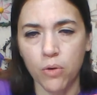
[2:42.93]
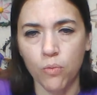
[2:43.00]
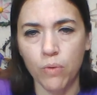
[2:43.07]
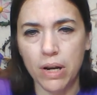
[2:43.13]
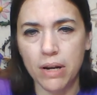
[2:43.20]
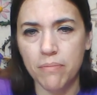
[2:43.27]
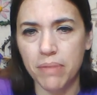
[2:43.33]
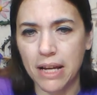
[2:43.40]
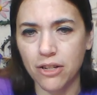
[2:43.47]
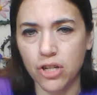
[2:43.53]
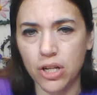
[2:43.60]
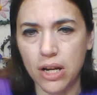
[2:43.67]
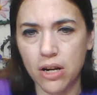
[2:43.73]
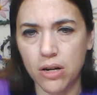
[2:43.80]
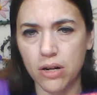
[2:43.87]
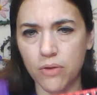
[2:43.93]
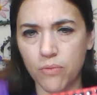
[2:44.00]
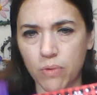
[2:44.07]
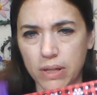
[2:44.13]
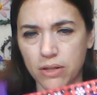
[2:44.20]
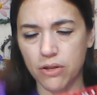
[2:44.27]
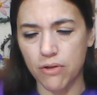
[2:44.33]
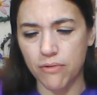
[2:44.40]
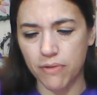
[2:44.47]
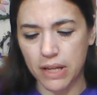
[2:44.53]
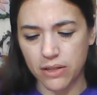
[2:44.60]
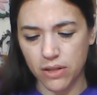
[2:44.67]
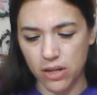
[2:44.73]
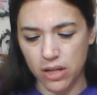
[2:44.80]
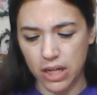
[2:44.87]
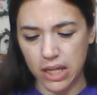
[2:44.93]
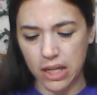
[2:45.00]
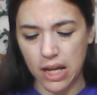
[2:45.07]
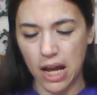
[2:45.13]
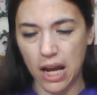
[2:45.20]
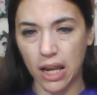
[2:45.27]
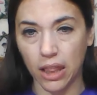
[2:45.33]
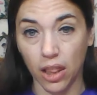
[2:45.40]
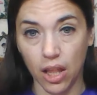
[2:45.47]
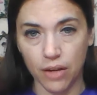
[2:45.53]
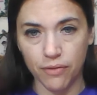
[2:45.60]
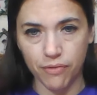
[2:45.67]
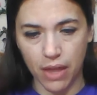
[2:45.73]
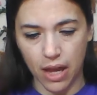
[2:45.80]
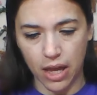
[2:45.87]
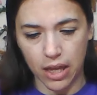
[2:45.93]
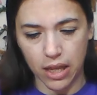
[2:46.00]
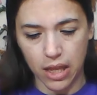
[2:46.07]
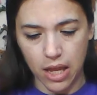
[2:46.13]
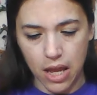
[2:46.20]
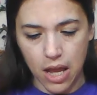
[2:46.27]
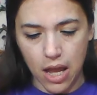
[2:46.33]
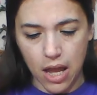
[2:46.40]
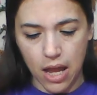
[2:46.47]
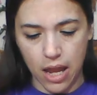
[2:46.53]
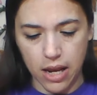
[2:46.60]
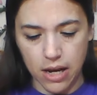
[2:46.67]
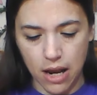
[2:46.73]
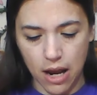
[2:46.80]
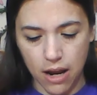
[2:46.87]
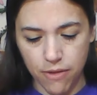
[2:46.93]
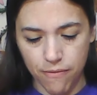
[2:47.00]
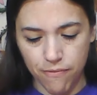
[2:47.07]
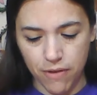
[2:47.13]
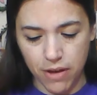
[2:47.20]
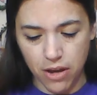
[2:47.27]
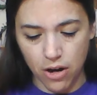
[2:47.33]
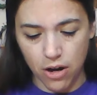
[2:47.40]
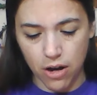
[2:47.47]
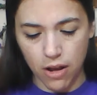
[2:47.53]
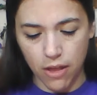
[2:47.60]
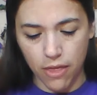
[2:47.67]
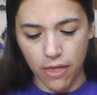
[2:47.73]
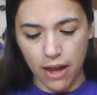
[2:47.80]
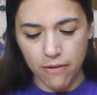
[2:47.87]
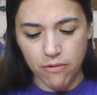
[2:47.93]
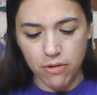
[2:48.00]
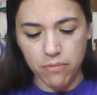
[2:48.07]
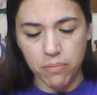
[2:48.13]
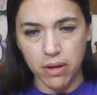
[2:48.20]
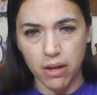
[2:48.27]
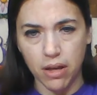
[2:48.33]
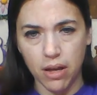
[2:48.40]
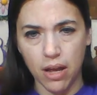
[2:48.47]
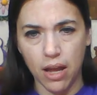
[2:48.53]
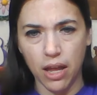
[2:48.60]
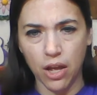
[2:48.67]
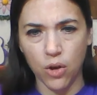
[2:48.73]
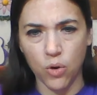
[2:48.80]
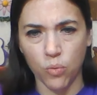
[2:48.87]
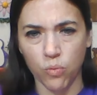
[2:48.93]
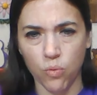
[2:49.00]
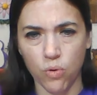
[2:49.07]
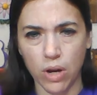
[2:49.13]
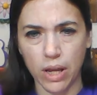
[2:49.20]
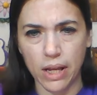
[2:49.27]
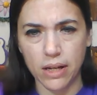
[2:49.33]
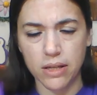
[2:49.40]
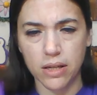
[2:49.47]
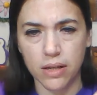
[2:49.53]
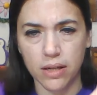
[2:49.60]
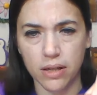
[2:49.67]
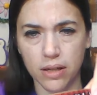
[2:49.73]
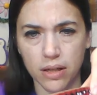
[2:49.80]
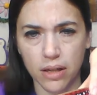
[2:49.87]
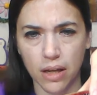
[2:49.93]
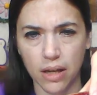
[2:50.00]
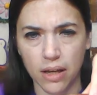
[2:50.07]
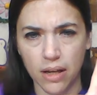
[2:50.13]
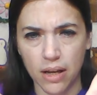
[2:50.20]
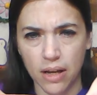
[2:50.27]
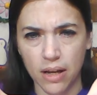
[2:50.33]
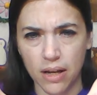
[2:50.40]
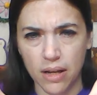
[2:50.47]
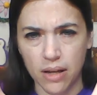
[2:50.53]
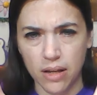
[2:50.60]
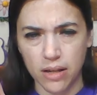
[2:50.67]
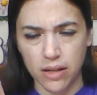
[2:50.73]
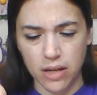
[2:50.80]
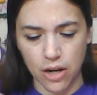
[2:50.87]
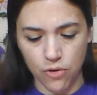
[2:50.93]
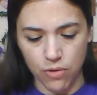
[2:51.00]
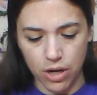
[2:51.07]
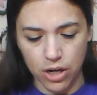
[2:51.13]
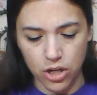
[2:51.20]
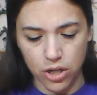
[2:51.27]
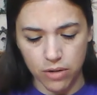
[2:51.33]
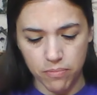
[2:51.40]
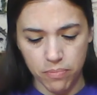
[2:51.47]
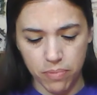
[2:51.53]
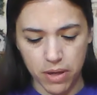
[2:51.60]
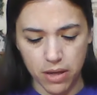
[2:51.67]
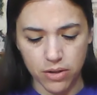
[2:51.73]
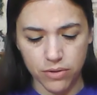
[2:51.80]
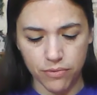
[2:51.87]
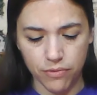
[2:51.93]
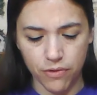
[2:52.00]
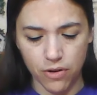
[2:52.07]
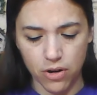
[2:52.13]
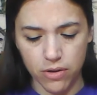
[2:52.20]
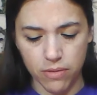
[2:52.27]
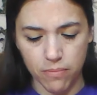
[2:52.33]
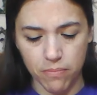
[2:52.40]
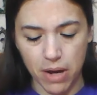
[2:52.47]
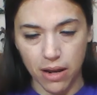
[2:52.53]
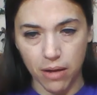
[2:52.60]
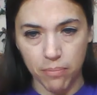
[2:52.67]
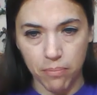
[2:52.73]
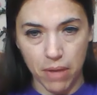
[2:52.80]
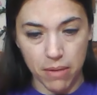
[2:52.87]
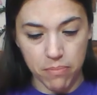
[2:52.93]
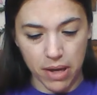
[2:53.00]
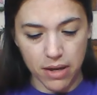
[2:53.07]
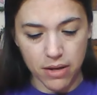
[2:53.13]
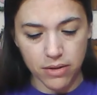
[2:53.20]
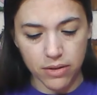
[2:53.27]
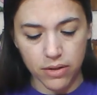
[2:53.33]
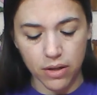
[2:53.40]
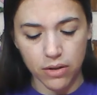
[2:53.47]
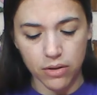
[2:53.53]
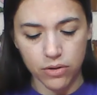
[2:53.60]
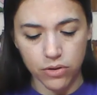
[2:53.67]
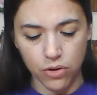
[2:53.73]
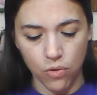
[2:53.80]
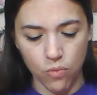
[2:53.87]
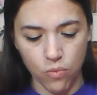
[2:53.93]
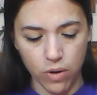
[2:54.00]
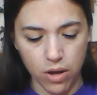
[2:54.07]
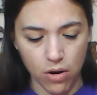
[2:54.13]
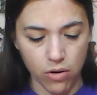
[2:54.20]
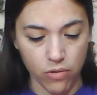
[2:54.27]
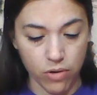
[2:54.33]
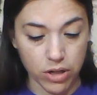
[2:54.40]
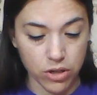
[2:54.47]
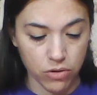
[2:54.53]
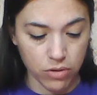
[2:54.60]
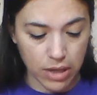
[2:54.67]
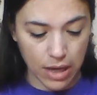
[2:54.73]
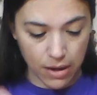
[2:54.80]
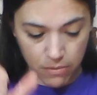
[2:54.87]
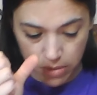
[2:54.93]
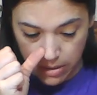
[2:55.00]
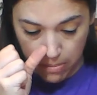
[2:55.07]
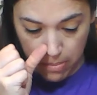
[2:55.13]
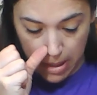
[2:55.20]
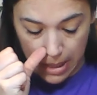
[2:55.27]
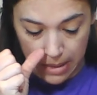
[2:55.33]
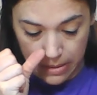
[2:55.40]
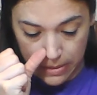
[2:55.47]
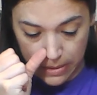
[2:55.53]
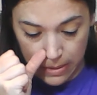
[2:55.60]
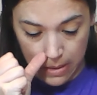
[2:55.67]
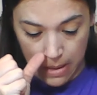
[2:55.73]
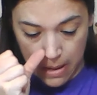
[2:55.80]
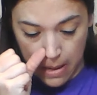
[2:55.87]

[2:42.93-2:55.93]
red and black checker with snowflakes on it. I love that. And I figured that would be a great decoration piece for my base. So we are going to do that with the base.